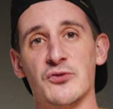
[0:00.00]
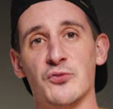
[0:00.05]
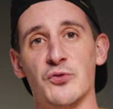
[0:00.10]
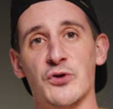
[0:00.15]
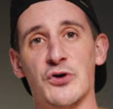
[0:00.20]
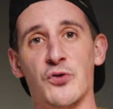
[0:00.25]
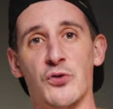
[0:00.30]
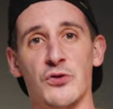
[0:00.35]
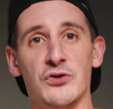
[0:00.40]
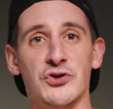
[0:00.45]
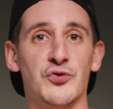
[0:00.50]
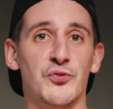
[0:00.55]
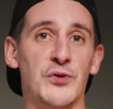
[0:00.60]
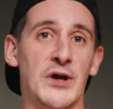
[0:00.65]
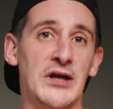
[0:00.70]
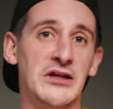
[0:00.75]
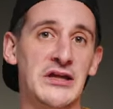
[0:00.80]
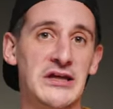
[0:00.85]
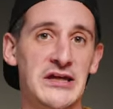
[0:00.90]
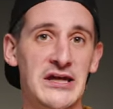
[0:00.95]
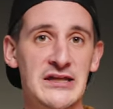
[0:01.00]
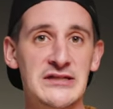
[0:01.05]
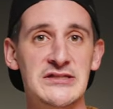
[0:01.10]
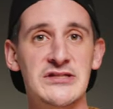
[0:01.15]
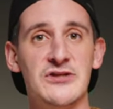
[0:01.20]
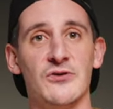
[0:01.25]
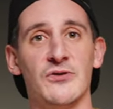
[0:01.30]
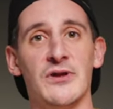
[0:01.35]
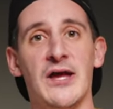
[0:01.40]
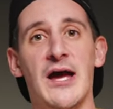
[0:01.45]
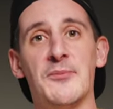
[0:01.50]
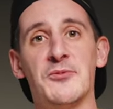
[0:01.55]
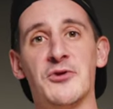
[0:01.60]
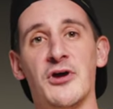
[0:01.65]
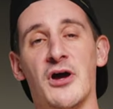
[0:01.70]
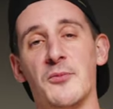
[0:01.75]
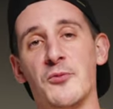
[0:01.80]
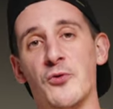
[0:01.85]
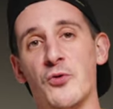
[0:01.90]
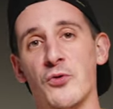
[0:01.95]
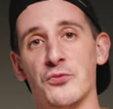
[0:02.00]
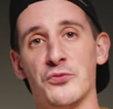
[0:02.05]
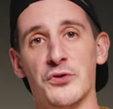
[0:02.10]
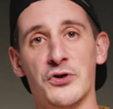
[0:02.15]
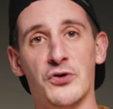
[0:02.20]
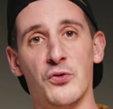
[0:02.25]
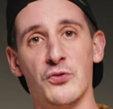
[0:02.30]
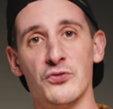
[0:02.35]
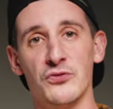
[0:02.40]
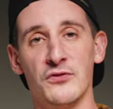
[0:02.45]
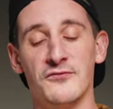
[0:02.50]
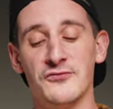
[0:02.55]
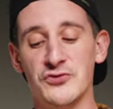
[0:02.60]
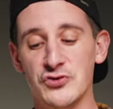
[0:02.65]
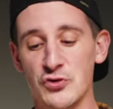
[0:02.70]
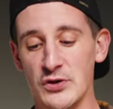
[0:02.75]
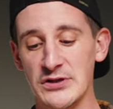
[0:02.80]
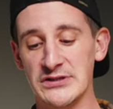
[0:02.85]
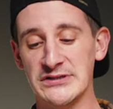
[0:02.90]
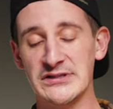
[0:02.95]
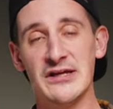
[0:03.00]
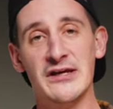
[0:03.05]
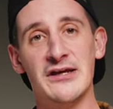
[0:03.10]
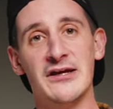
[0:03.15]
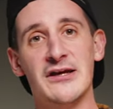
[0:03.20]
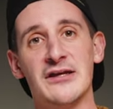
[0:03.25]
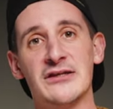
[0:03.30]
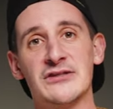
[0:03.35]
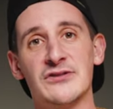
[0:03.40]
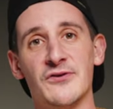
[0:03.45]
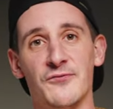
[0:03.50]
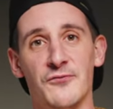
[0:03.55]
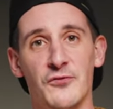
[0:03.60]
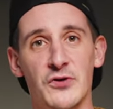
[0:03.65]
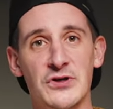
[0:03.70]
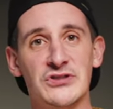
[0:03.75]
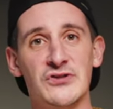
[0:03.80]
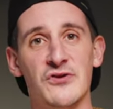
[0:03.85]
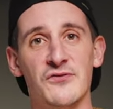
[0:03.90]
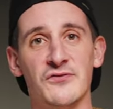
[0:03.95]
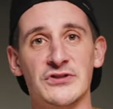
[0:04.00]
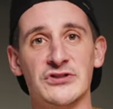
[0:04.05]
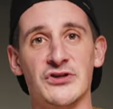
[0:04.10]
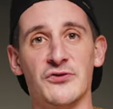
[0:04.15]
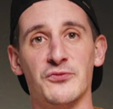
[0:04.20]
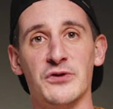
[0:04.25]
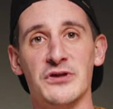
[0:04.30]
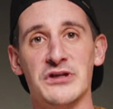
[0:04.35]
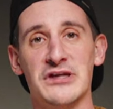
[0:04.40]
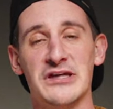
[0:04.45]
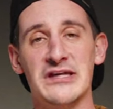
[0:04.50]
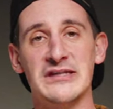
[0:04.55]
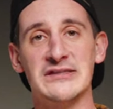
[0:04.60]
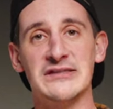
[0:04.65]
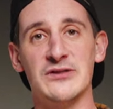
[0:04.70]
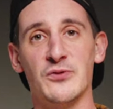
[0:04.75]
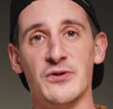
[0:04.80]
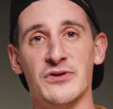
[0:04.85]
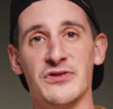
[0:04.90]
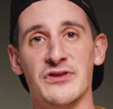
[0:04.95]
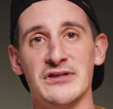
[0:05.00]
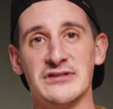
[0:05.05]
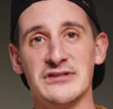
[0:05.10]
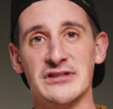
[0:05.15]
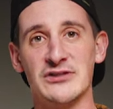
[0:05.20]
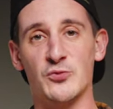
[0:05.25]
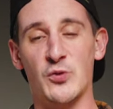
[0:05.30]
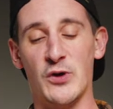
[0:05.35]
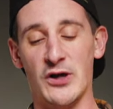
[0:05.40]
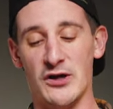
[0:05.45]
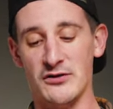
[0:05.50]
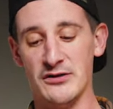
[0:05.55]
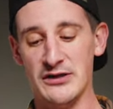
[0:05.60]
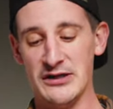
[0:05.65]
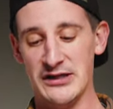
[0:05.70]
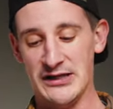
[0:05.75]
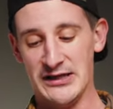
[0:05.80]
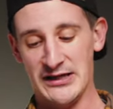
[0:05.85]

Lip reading: can record directly into your laptop or recorder of choice. So voiceovers are really easy with this as well.